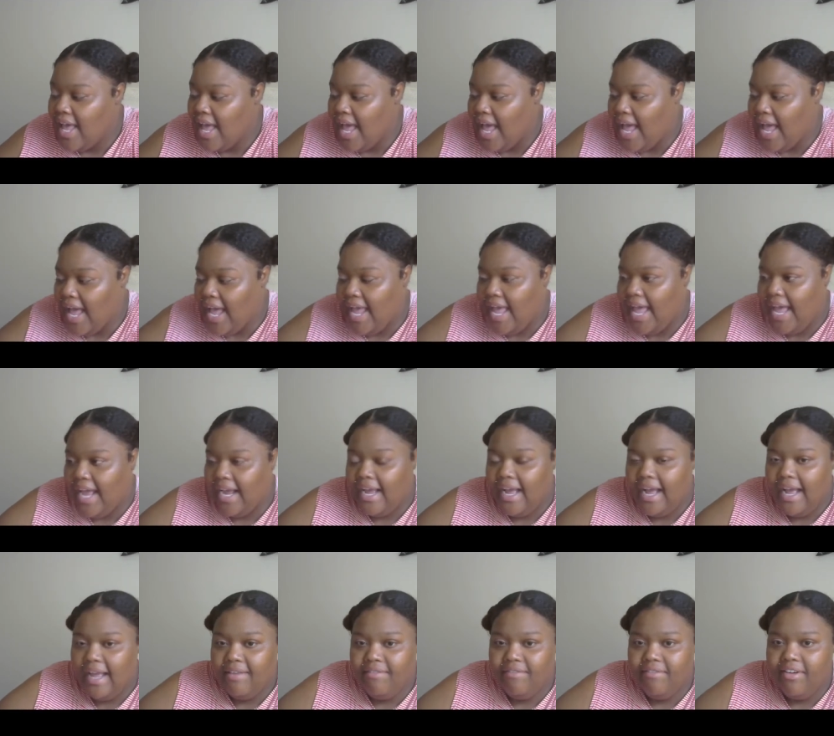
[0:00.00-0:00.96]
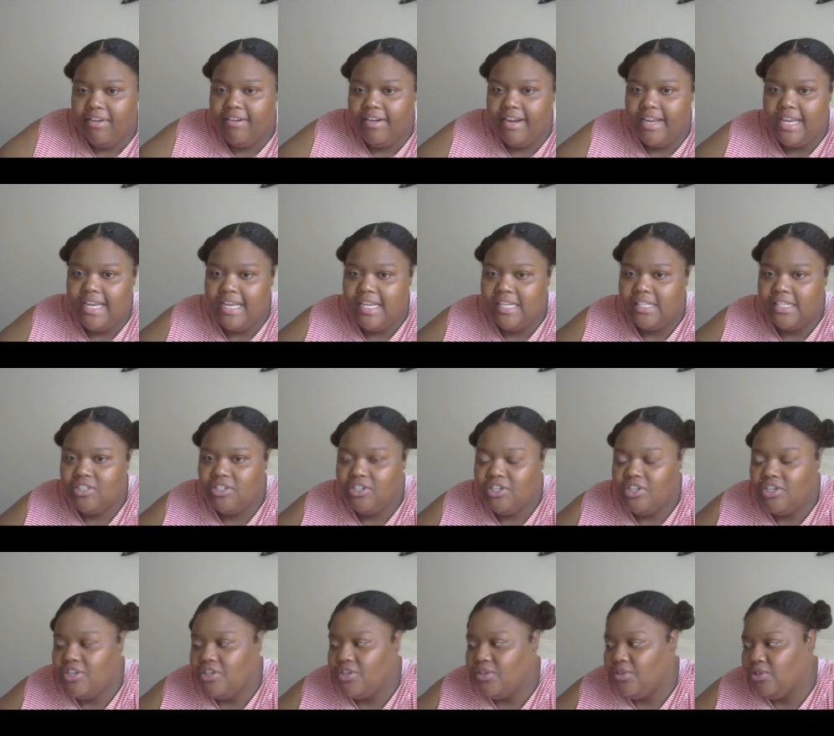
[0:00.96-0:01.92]
I had gotten very into
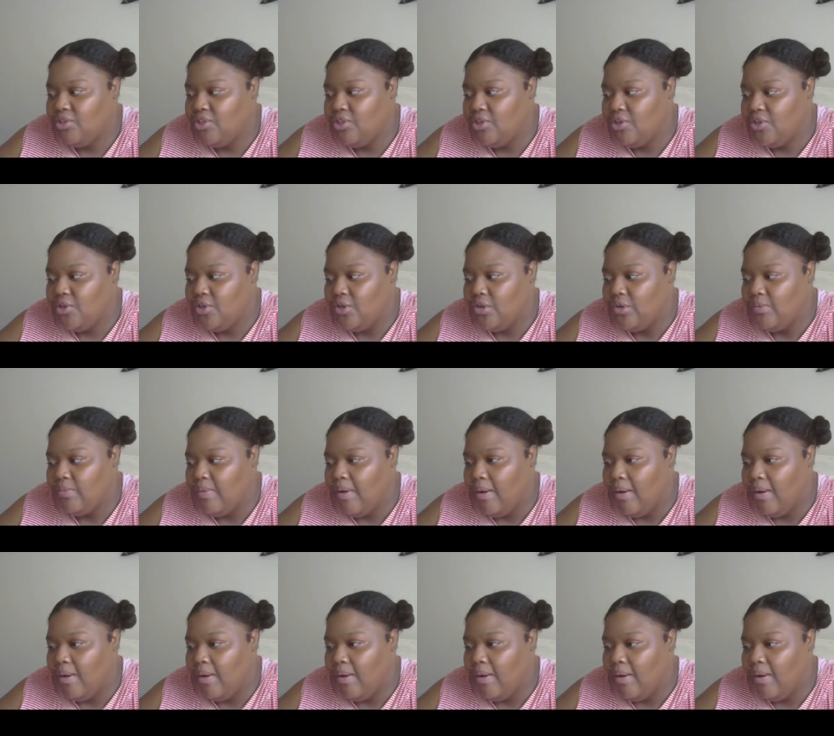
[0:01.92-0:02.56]
YouTube.